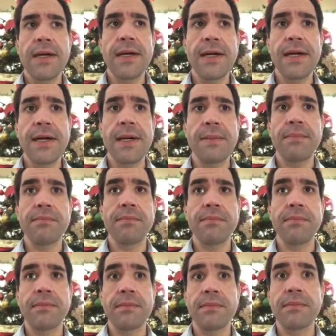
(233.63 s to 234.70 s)
I'm
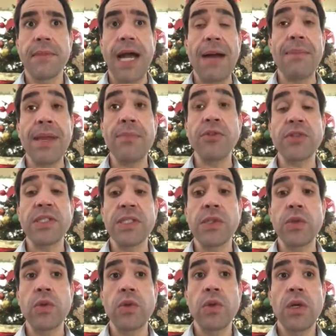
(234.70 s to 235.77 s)
able
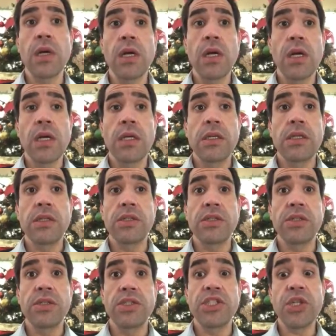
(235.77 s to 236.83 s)
to
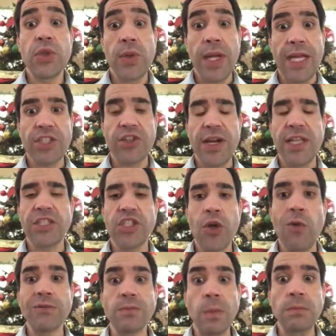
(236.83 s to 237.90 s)
do it. I try to
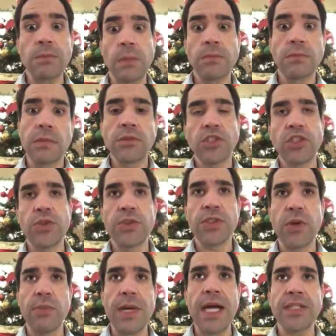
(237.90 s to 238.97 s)
chew
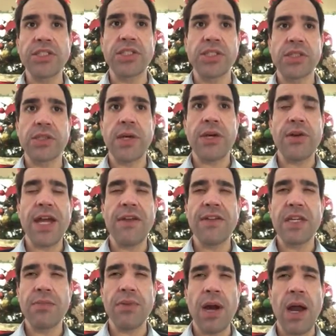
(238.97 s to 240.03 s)
so much so I don't have any